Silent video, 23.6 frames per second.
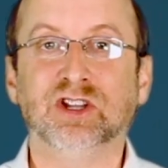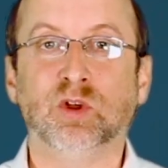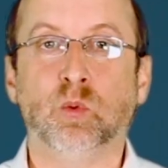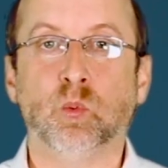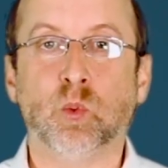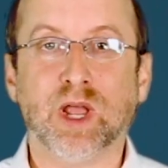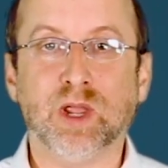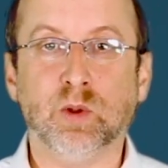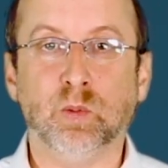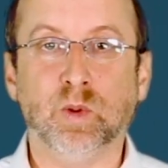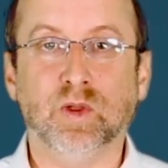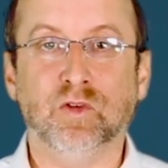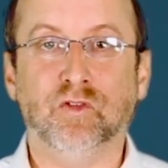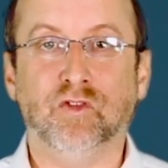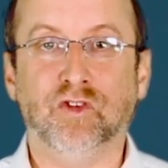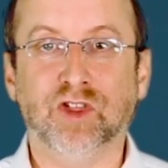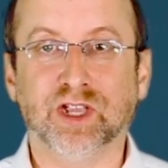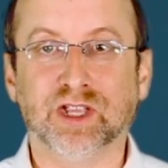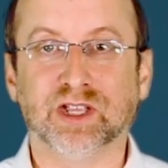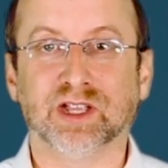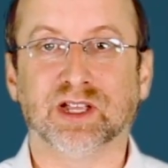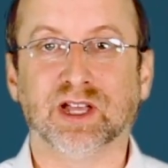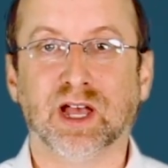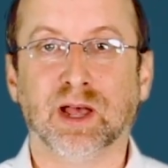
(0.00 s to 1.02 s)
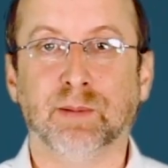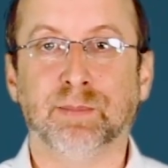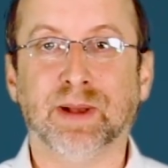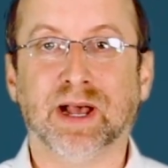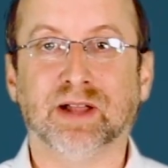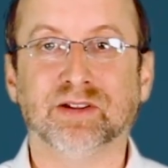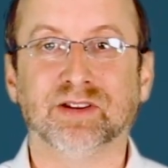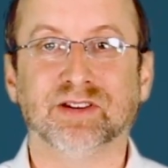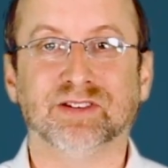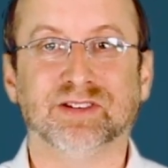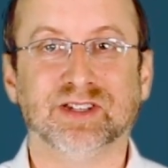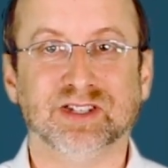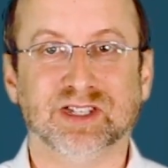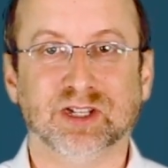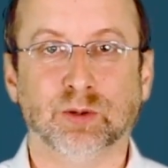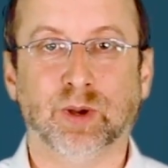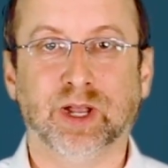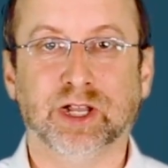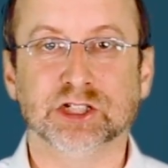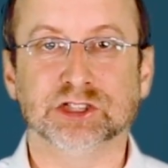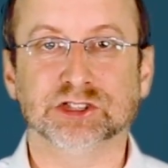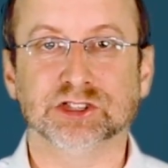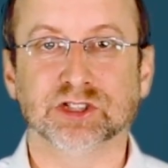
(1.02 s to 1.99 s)
the way we think about the
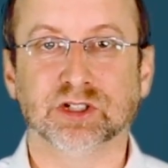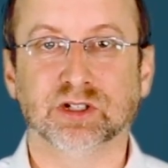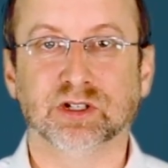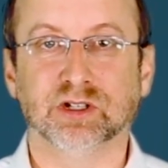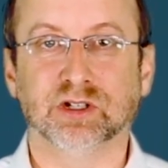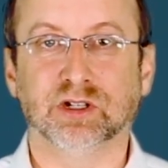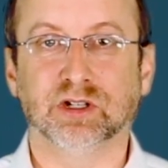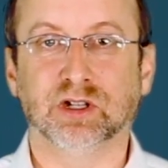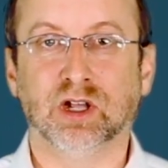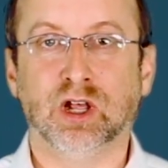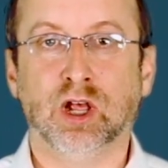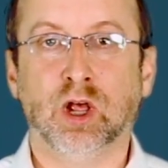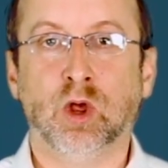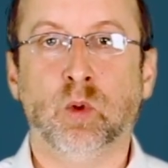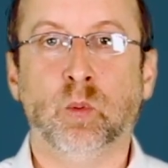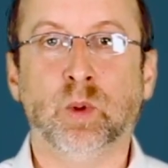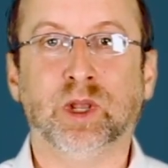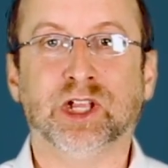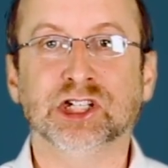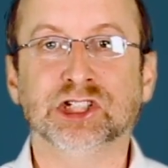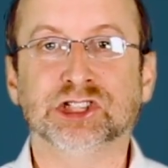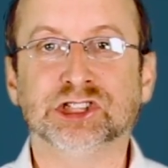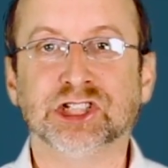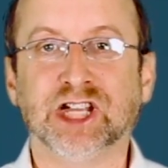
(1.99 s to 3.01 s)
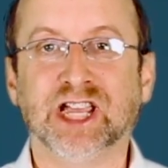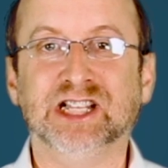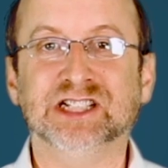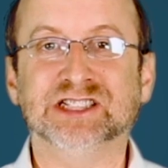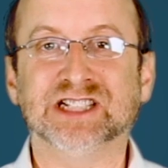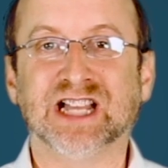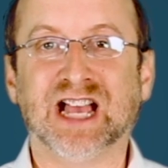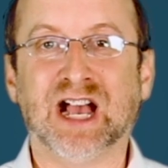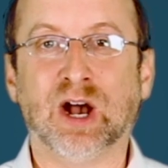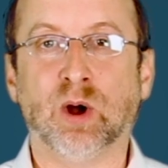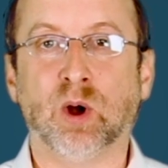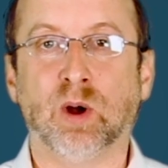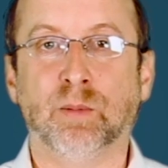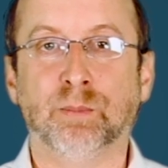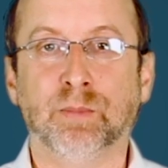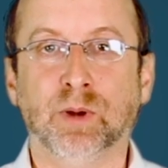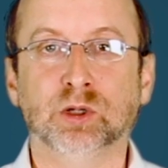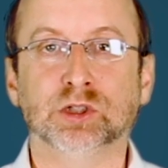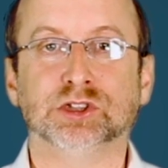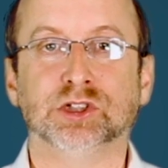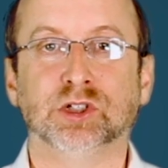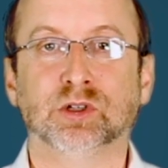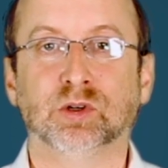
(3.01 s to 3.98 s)
situation, we can change our
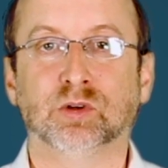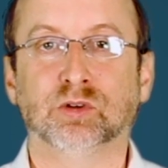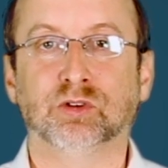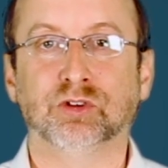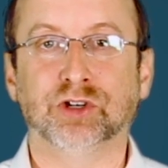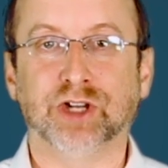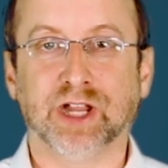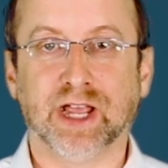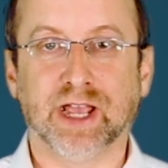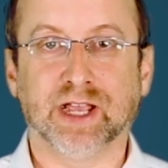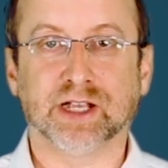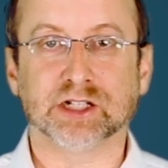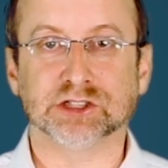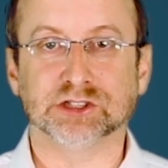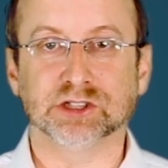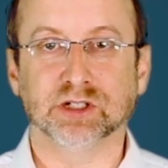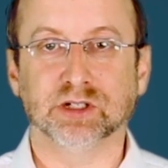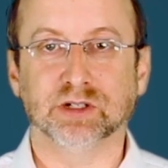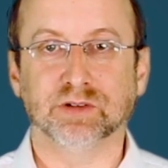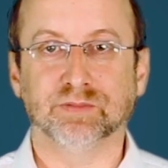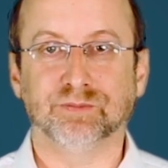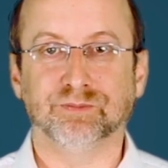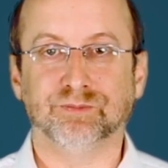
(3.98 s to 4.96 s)
emotional reaction.